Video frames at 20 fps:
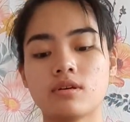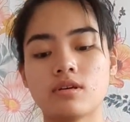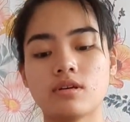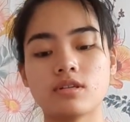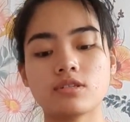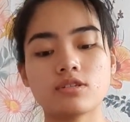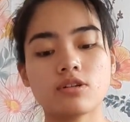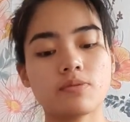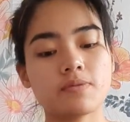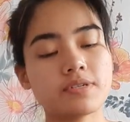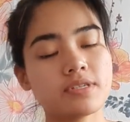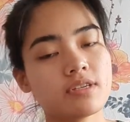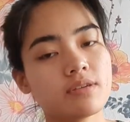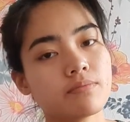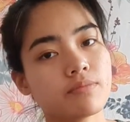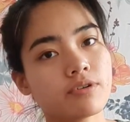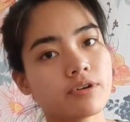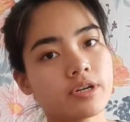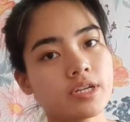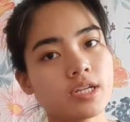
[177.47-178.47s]
it's always
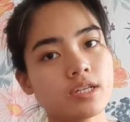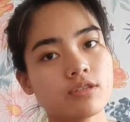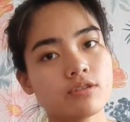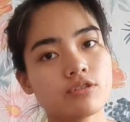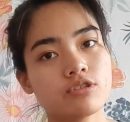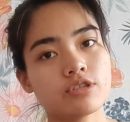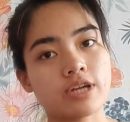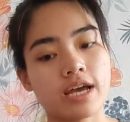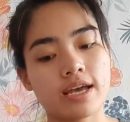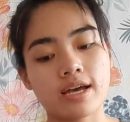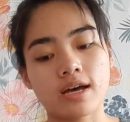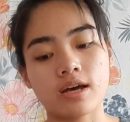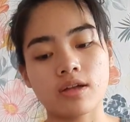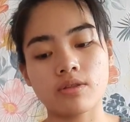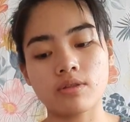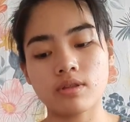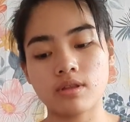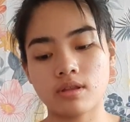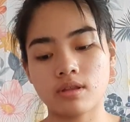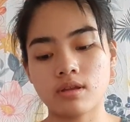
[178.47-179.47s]
important to try out
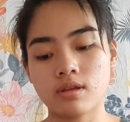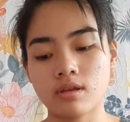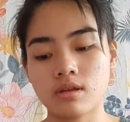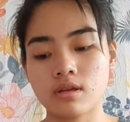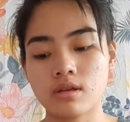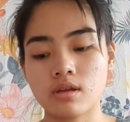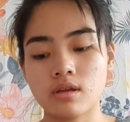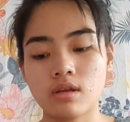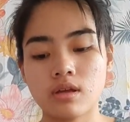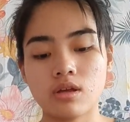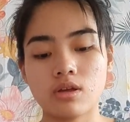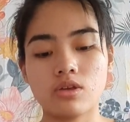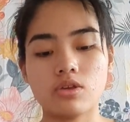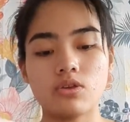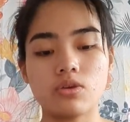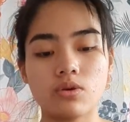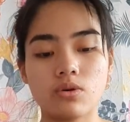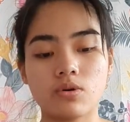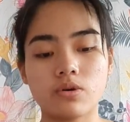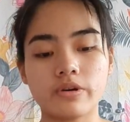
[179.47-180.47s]

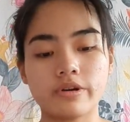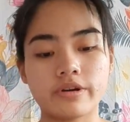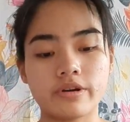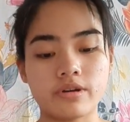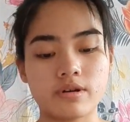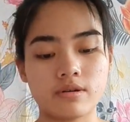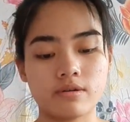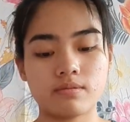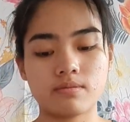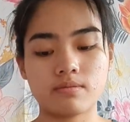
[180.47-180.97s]
your